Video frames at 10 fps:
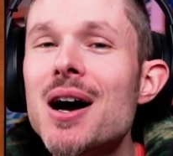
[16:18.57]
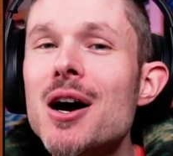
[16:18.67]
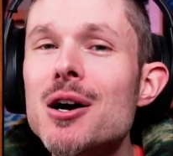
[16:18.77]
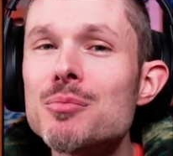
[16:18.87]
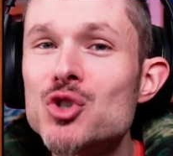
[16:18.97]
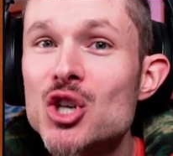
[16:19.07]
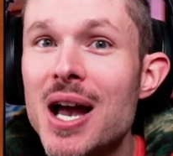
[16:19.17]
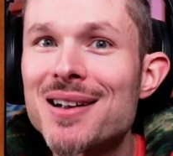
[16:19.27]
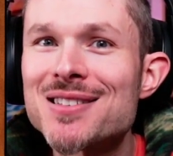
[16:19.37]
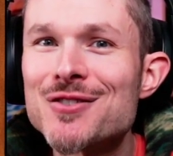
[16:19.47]

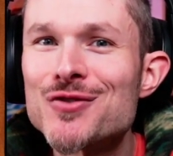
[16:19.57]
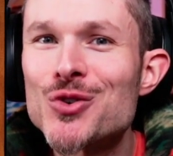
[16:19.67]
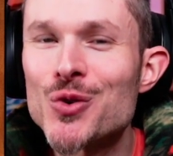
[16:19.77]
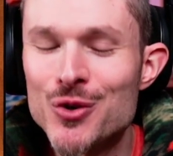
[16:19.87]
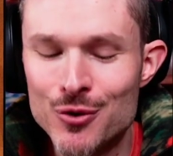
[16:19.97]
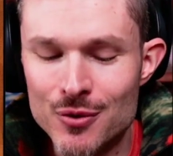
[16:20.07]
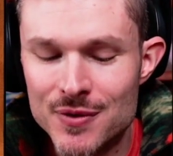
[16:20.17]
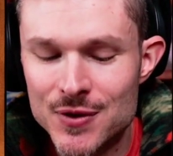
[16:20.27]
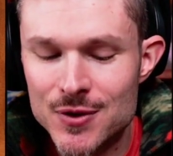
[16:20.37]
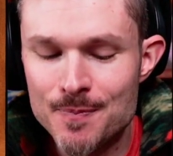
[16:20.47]
objective
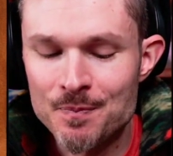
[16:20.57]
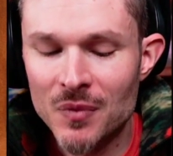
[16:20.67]
truths.